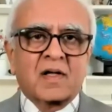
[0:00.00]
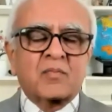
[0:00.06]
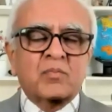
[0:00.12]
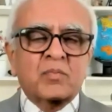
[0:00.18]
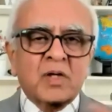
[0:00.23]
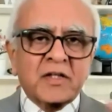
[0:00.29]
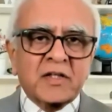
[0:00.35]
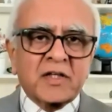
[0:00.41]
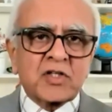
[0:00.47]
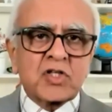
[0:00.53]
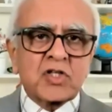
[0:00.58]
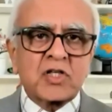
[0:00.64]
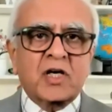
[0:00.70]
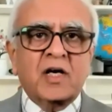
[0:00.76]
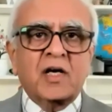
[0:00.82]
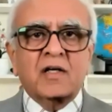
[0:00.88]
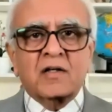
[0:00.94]
Be the
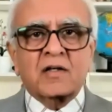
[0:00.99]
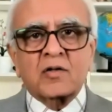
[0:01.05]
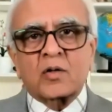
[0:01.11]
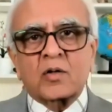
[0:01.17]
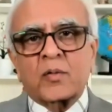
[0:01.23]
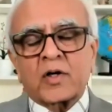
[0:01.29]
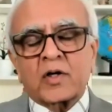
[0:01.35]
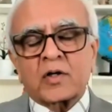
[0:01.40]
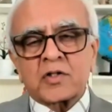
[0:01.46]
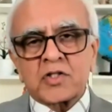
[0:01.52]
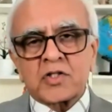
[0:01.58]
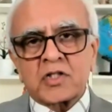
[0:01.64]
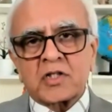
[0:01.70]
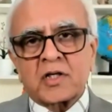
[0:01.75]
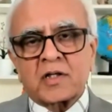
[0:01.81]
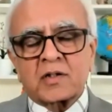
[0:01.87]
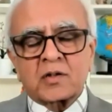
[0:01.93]
change you want to
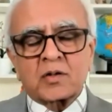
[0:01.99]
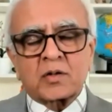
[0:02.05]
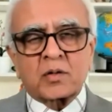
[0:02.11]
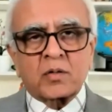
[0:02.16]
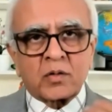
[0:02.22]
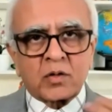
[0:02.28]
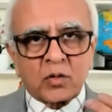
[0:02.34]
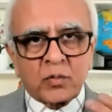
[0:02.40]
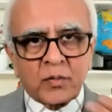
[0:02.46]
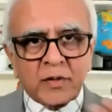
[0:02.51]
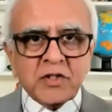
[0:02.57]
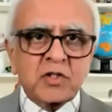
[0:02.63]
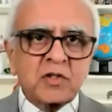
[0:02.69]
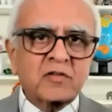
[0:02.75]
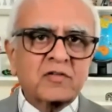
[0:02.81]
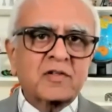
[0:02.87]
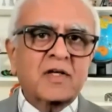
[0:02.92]
see, you
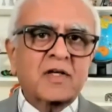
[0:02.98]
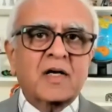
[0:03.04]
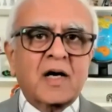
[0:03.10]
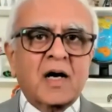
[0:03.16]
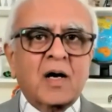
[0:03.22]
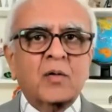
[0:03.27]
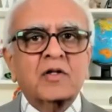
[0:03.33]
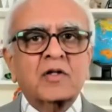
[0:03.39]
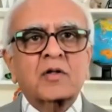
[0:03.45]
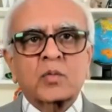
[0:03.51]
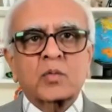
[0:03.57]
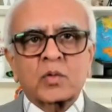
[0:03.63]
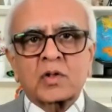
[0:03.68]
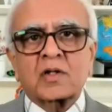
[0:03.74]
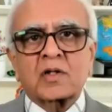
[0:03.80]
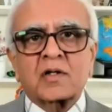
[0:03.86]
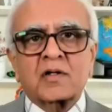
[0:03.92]
wish to see out in the
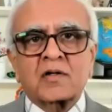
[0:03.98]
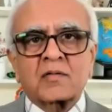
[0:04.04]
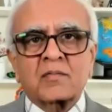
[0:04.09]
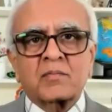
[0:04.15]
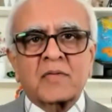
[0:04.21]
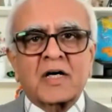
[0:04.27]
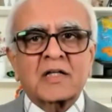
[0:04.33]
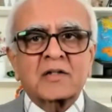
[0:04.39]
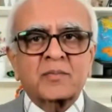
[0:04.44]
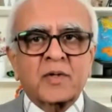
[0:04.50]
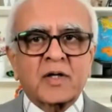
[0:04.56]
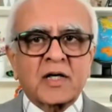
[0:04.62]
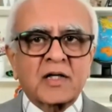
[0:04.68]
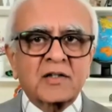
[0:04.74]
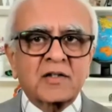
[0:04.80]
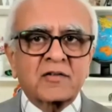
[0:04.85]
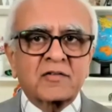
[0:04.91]
world. Mahatma
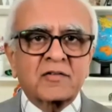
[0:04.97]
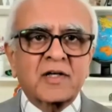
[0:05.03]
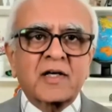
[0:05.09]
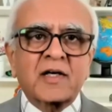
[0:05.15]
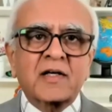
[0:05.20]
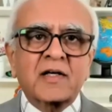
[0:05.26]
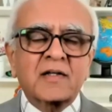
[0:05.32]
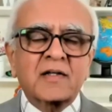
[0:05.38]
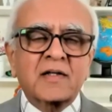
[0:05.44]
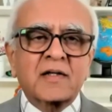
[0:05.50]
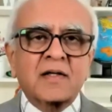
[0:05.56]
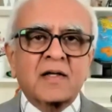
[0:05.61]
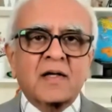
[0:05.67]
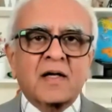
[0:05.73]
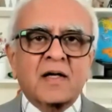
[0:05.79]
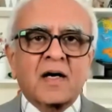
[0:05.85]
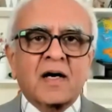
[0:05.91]
Gandhi said it,
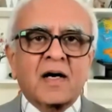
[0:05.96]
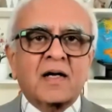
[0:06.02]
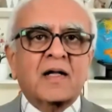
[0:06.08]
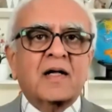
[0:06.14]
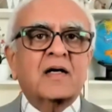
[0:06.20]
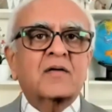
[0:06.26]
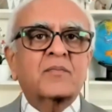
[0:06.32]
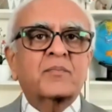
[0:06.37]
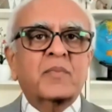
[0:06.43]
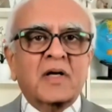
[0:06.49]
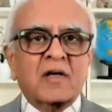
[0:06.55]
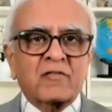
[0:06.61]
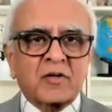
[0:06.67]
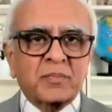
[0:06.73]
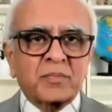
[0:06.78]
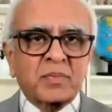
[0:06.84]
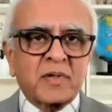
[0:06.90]
and our
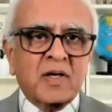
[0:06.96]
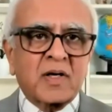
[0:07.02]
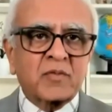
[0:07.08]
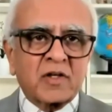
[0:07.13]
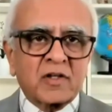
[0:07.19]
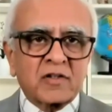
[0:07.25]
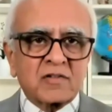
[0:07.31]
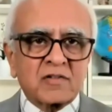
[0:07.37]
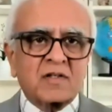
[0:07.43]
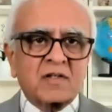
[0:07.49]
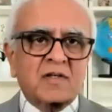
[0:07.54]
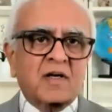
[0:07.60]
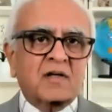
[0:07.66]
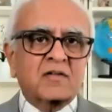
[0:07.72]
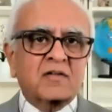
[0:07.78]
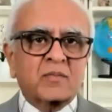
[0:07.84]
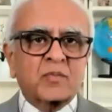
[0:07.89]
beloved Prime Minister
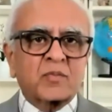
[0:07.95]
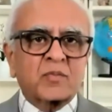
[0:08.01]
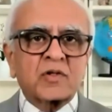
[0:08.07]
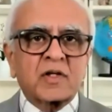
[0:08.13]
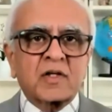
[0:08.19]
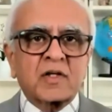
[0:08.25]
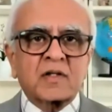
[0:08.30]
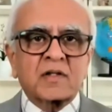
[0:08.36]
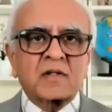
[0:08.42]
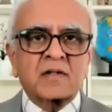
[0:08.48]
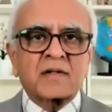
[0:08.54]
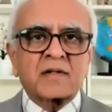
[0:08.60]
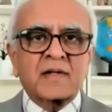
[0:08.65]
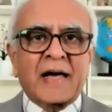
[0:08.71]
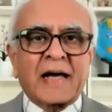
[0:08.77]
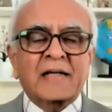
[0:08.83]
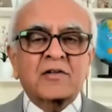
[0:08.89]
Narendra Modi
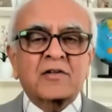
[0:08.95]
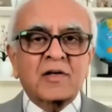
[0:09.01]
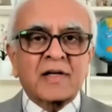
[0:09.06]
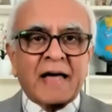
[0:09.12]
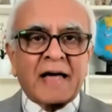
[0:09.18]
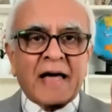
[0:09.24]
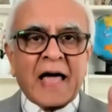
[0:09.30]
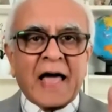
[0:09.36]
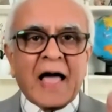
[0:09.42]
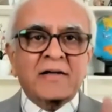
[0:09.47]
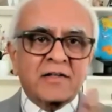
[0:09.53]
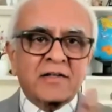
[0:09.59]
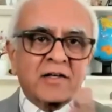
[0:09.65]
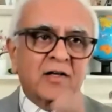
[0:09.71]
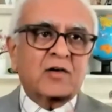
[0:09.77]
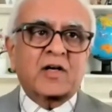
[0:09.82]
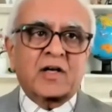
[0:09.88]
actually
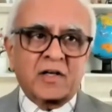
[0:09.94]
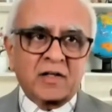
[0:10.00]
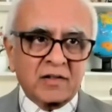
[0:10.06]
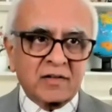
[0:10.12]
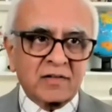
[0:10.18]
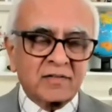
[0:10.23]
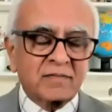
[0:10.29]
acted on it.